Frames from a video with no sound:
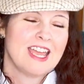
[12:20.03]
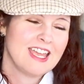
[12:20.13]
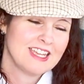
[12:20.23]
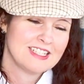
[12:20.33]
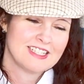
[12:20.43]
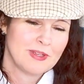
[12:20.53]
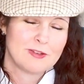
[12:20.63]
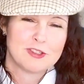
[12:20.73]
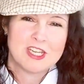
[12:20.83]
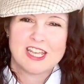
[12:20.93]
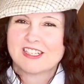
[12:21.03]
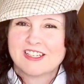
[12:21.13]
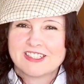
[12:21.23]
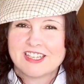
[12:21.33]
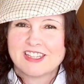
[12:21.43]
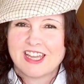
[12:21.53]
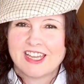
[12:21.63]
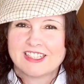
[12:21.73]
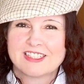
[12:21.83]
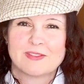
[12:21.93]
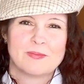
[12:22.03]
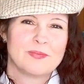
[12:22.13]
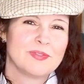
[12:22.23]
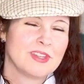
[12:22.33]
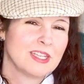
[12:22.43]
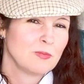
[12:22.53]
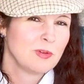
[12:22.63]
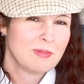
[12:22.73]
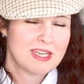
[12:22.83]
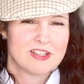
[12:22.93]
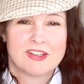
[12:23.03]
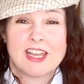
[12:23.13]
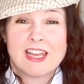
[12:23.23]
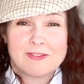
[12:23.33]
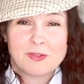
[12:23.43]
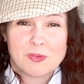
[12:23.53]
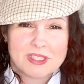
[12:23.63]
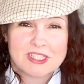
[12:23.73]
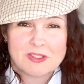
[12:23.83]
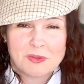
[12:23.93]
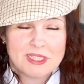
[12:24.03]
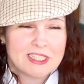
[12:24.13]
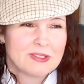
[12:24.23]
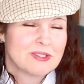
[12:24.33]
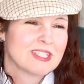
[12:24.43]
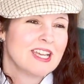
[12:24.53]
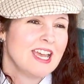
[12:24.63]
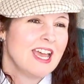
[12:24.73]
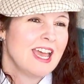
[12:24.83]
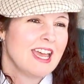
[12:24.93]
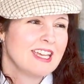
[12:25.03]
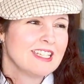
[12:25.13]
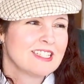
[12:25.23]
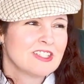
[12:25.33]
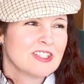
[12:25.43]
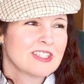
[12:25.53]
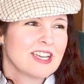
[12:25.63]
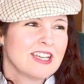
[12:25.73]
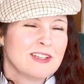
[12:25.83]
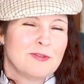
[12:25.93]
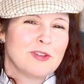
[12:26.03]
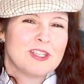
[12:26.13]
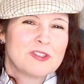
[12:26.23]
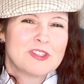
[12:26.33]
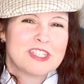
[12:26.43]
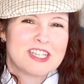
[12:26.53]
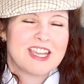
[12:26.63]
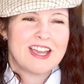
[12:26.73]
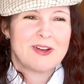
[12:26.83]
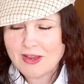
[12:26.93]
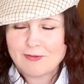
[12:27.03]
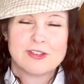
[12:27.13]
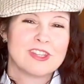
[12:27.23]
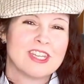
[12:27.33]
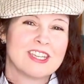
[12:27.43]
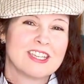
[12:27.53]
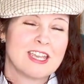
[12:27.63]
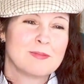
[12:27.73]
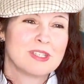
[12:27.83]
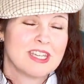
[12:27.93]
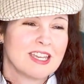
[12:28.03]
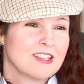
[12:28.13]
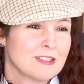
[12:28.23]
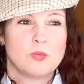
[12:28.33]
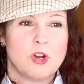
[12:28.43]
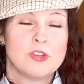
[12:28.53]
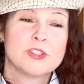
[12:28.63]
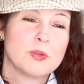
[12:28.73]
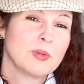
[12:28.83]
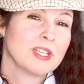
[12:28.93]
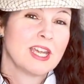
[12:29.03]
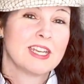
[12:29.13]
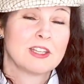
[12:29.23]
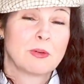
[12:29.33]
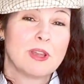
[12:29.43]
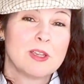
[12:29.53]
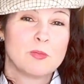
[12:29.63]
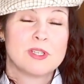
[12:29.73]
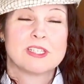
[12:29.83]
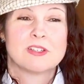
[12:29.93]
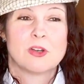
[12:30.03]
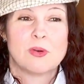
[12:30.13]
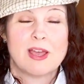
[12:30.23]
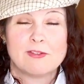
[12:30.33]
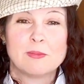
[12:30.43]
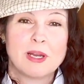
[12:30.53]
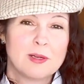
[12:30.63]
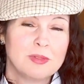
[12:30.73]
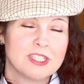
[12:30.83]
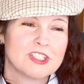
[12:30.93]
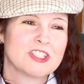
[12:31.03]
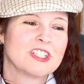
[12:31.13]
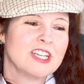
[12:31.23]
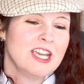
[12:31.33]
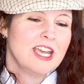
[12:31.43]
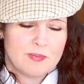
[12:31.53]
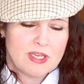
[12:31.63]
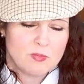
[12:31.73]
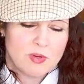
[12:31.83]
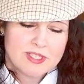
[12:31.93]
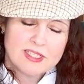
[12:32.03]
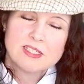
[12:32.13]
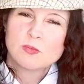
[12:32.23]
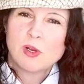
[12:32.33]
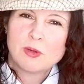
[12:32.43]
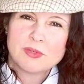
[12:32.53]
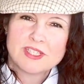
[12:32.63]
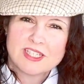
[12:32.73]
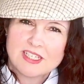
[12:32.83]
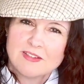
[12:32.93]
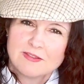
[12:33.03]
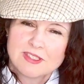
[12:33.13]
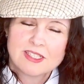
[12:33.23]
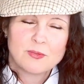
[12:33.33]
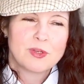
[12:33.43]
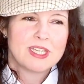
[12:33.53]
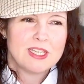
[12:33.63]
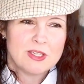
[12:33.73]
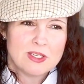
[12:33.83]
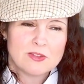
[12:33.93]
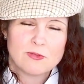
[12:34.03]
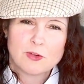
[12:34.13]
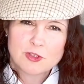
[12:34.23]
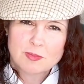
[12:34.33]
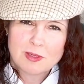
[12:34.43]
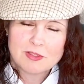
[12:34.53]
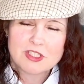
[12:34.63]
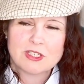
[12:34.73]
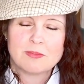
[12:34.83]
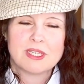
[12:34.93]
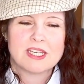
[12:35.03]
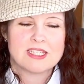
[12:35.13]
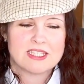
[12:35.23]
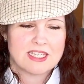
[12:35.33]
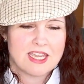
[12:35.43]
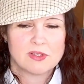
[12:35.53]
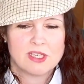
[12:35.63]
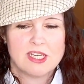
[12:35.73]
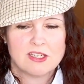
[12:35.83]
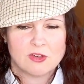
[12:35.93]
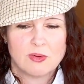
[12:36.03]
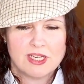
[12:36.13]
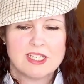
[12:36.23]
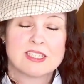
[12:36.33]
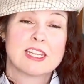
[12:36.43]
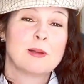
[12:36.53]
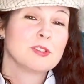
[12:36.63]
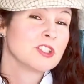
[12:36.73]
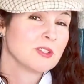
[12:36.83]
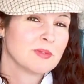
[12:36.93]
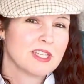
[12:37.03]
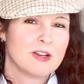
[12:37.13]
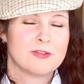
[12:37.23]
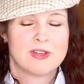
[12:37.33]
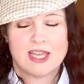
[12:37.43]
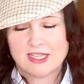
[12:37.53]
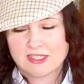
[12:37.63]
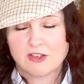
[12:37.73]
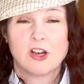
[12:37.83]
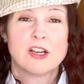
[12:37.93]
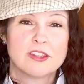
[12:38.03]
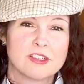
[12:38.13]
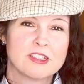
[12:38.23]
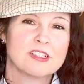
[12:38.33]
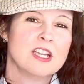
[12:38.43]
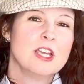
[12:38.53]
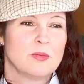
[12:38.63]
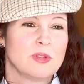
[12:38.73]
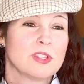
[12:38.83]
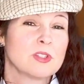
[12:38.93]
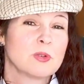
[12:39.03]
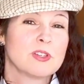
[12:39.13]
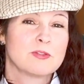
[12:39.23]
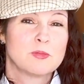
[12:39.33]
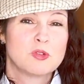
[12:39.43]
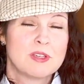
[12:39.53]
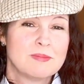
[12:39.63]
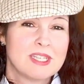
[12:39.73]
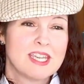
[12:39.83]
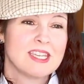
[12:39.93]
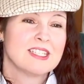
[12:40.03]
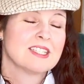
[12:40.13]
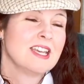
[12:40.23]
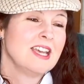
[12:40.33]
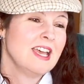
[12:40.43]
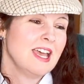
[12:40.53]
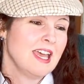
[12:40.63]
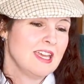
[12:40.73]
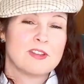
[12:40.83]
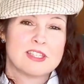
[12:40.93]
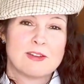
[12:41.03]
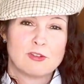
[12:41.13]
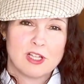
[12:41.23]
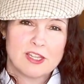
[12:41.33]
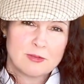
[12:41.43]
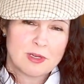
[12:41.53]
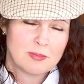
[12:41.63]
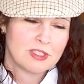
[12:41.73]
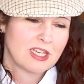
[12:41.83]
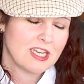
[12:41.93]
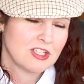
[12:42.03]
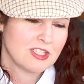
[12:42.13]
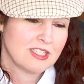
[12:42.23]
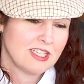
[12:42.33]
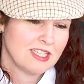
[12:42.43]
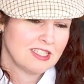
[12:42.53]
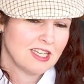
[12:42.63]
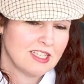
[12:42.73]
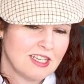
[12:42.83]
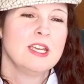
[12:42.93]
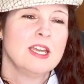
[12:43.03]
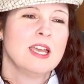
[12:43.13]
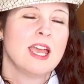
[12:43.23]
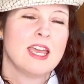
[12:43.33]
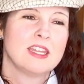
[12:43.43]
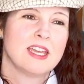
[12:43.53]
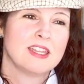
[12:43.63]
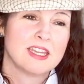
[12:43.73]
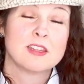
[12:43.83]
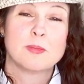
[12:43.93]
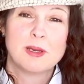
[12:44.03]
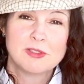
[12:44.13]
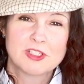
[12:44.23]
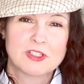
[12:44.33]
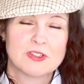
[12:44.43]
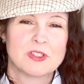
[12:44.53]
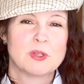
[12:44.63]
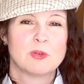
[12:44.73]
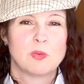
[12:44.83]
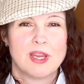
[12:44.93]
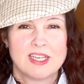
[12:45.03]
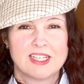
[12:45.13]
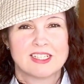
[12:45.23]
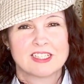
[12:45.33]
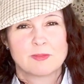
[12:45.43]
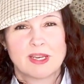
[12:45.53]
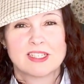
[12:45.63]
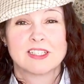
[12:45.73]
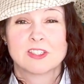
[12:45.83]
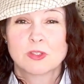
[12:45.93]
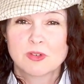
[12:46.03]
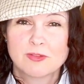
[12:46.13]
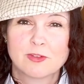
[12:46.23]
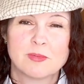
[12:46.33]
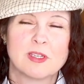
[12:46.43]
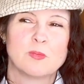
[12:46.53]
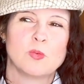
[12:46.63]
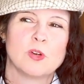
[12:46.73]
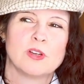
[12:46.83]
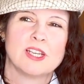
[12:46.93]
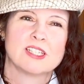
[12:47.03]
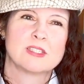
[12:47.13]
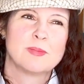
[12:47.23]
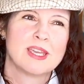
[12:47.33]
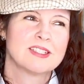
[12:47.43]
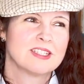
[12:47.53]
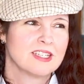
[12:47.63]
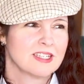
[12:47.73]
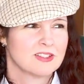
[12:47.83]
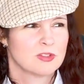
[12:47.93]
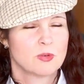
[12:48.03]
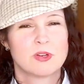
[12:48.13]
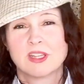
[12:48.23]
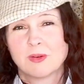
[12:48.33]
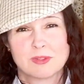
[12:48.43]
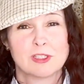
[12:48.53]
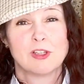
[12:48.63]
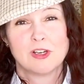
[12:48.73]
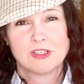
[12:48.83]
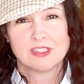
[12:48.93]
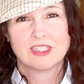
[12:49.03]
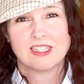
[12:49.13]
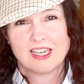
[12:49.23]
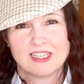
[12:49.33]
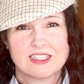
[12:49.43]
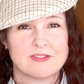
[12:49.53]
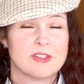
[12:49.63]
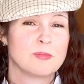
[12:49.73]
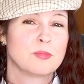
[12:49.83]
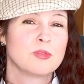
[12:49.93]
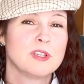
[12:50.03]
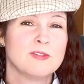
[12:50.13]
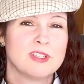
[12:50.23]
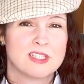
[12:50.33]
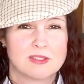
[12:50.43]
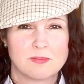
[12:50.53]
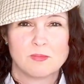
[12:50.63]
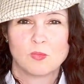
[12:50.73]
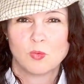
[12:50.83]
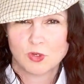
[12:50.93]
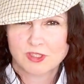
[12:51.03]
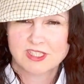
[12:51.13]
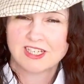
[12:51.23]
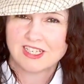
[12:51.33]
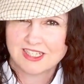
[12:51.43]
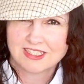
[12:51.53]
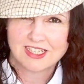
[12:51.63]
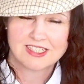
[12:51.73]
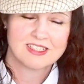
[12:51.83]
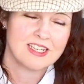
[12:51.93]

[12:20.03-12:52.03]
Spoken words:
And if she had not done that, then we may not have The Wind in the Willows. And it's just kind of interesting how everything came together. Also, when Kenneth Grahame went to go have it published, it wasn't as well received when he first published it because he had already established himself as an author with the stories from Dream Days and several other publications he had done. And I think the publishers who were waiting and expecting a story from him were expecting a story that was along the lines of the previous works that he had done.